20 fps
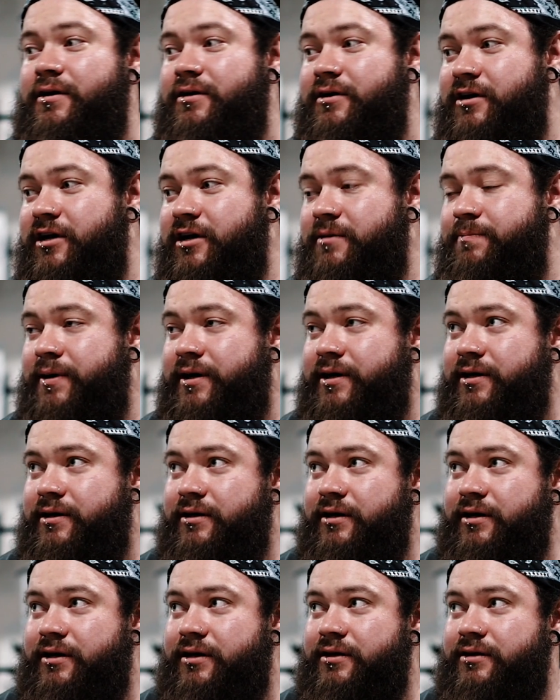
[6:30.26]
keeping
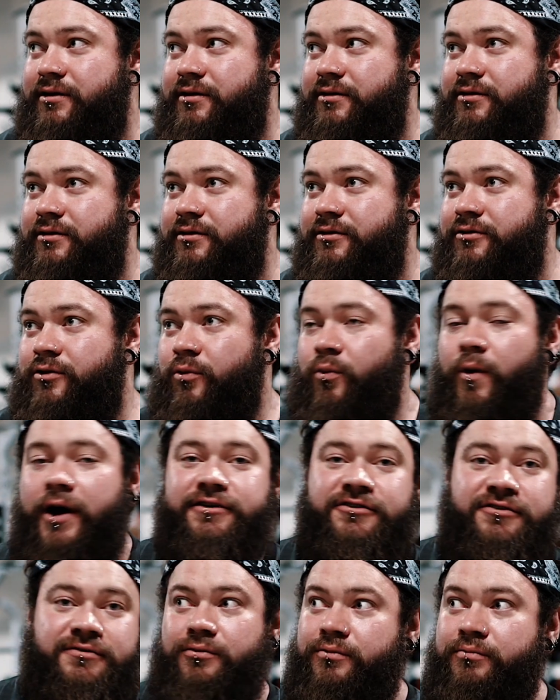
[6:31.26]
the
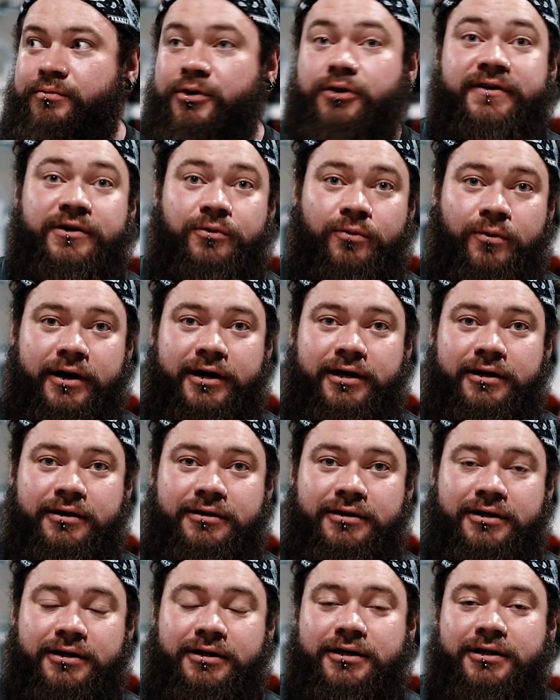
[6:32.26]
weights moving well.
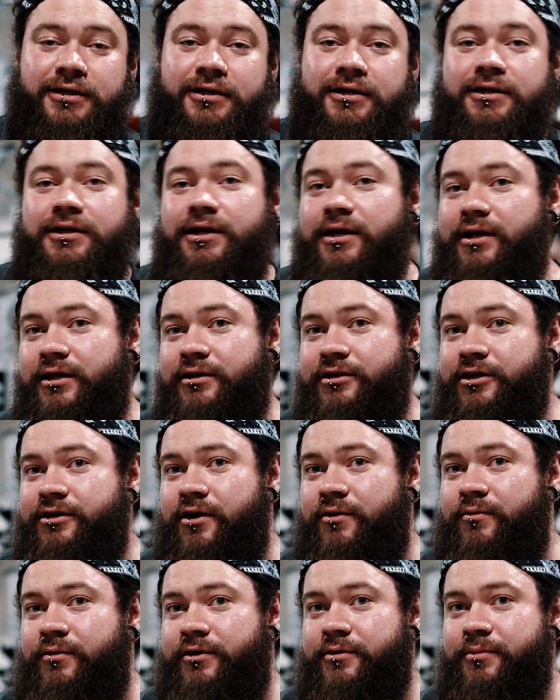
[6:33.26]
You
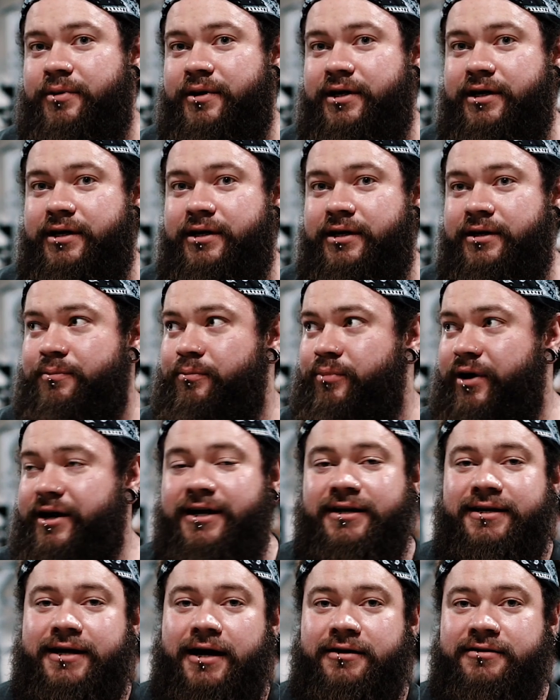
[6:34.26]
don't want to be
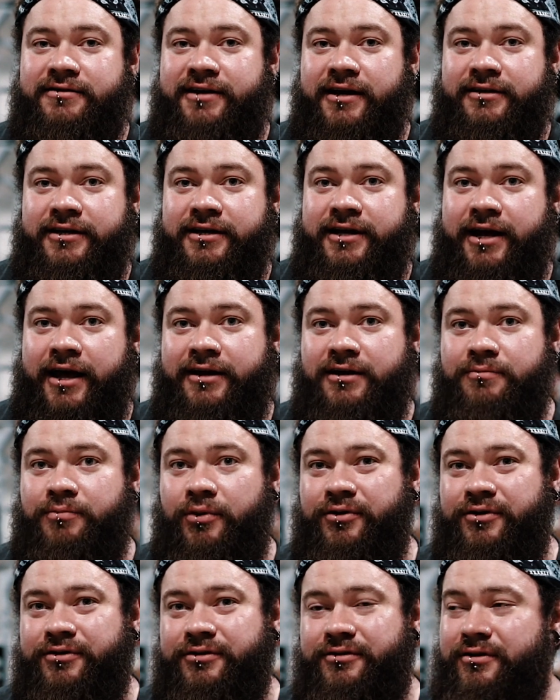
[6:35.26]
breaking down in technique at any
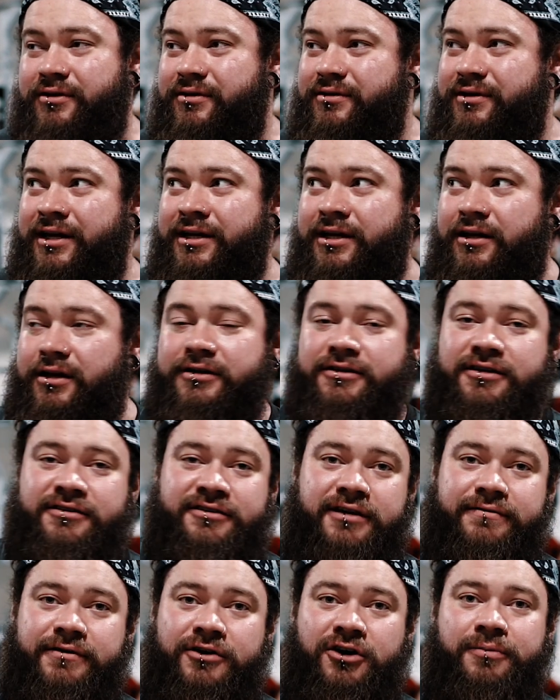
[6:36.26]
point. And I like to
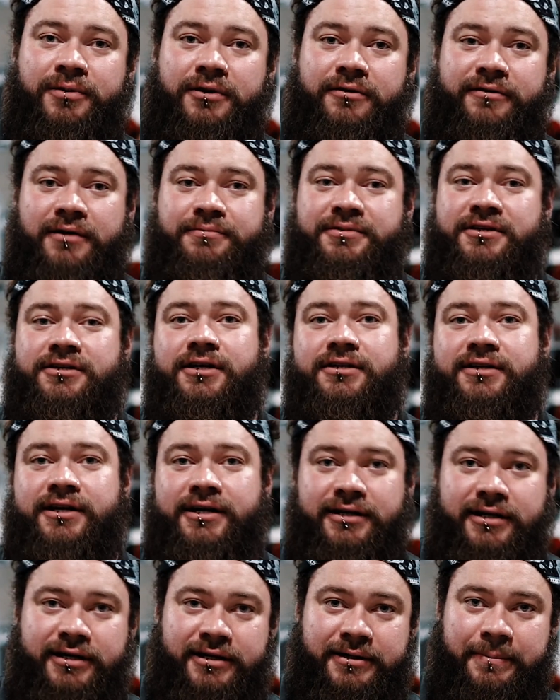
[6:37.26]
save a couple of reps in the
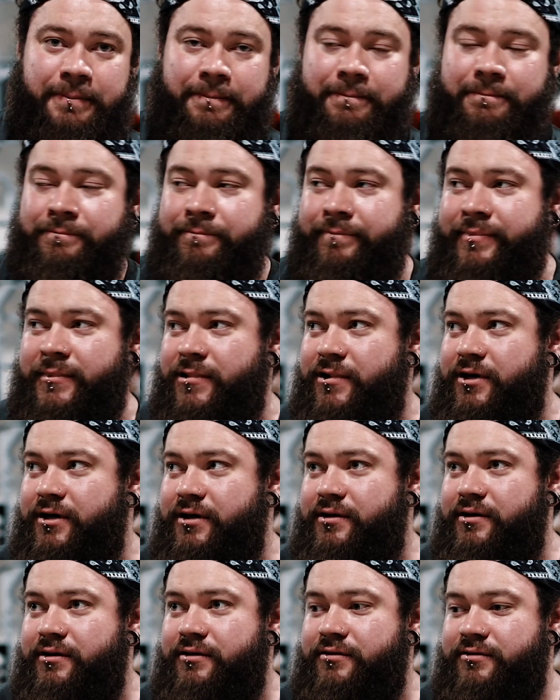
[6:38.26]
tank.
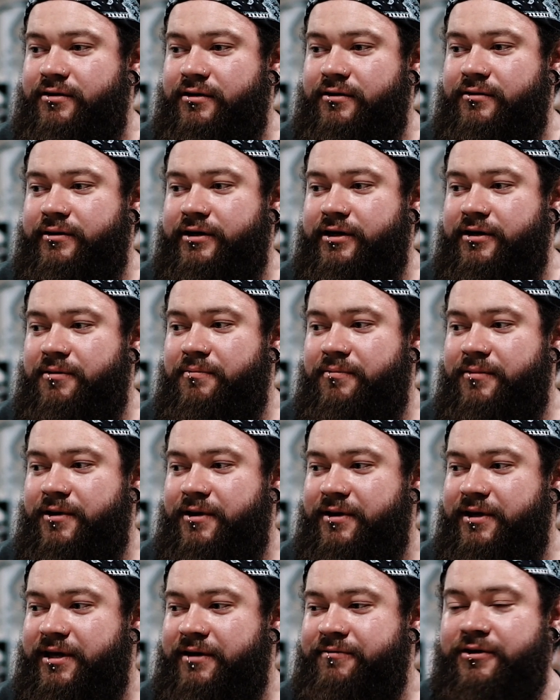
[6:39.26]
So
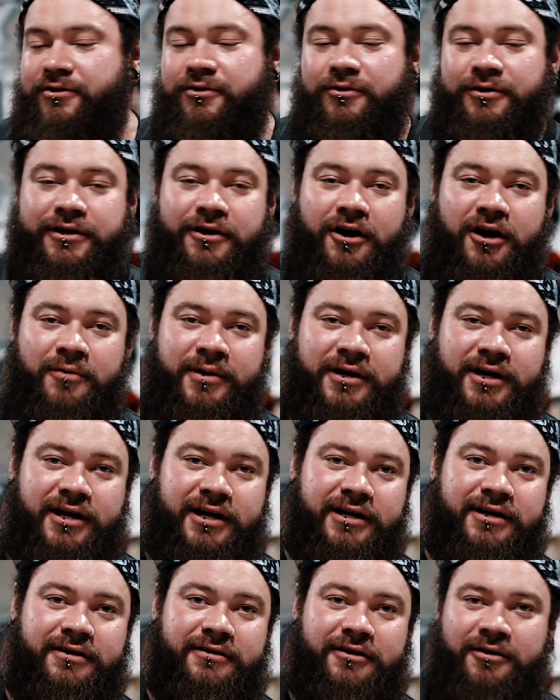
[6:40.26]
if you're talking
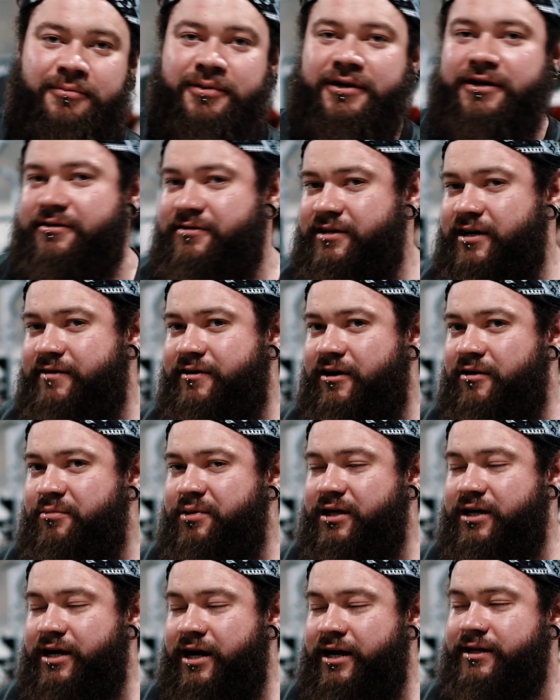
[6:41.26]
RPE, RPE 7,
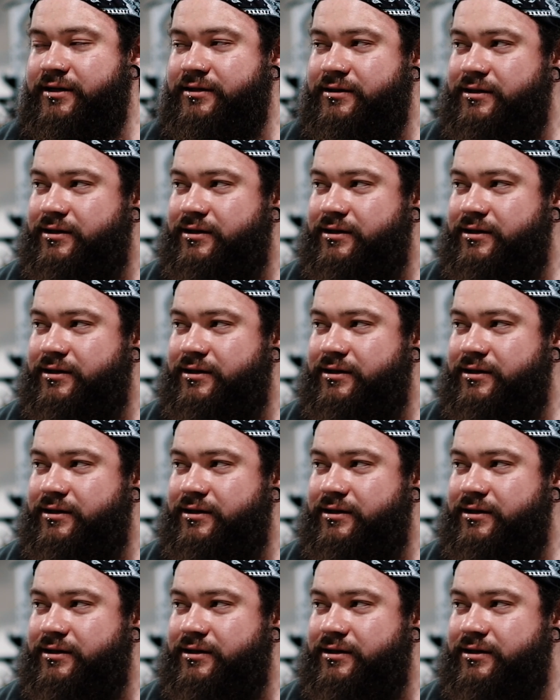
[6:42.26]
RPE 8,